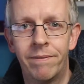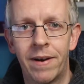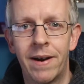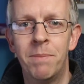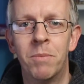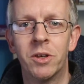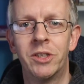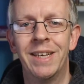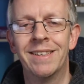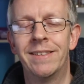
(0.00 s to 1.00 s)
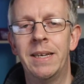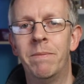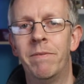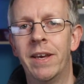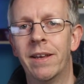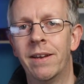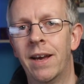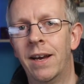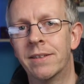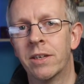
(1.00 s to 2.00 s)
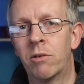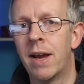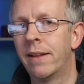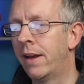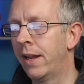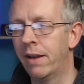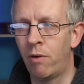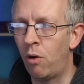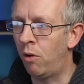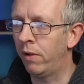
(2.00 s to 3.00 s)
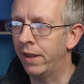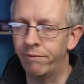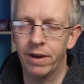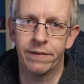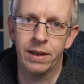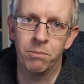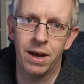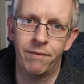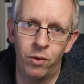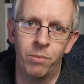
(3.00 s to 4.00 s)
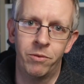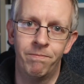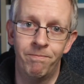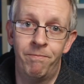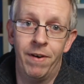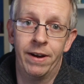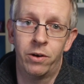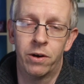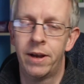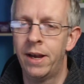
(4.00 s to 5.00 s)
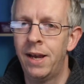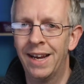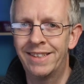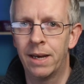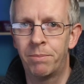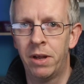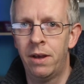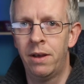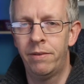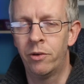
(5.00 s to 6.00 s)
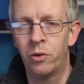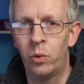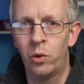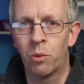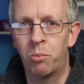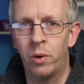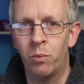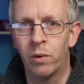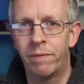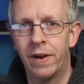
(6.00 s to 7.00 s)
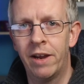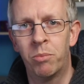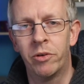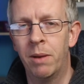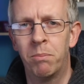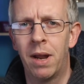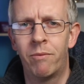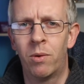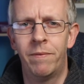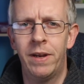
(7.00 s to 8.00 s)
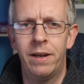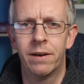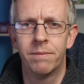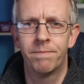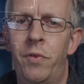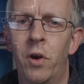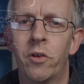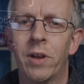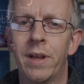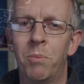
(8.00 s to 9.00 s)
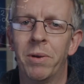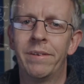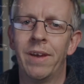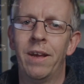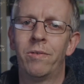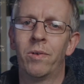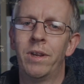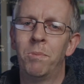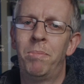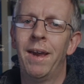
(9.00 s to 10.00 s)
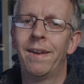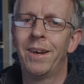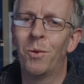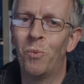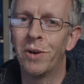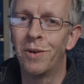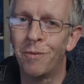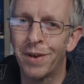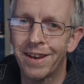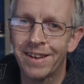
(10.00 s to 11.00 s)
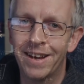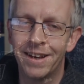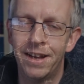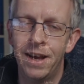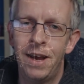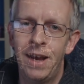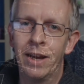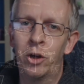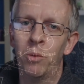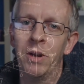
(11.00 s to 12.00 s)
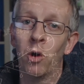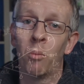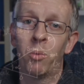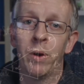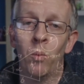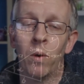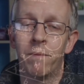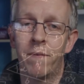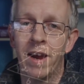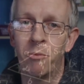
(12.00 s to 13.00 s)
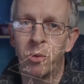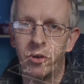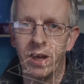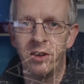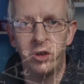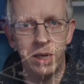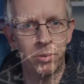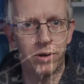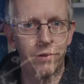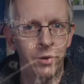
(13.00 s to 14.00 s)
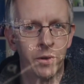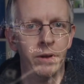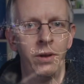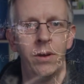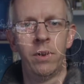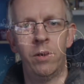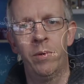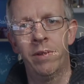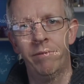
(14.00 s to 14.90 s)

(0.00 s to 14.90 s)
very much in the same vein as the granddaddy of all the investing platforms, Vanguard, except there's no 0.15% platform fee here. There's a little bit of science for you. Depending on what you're investing in, it could be 0.15% cheaper to do it with